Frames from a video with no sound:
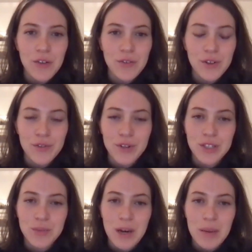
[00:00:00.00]
feel free
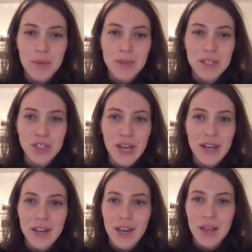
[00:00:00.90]
to pop them in the chat
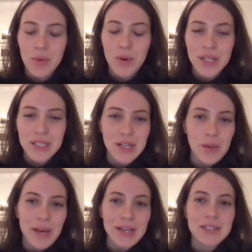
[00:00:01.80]
at any point and I'll
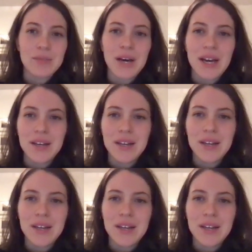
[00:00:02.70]
pass them on.